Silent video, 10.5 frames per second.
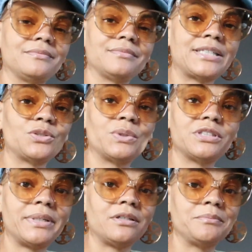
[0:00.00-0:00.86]
That's
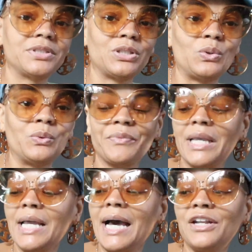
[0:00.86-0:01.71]
what's been up. So
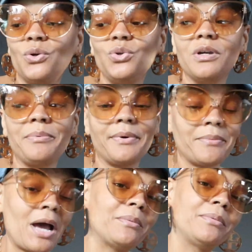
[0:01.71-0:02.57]
I know you could
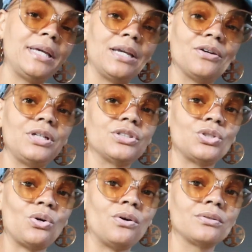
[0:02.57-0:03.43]
probably hear these
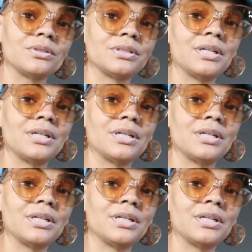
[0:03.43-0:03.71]
dogs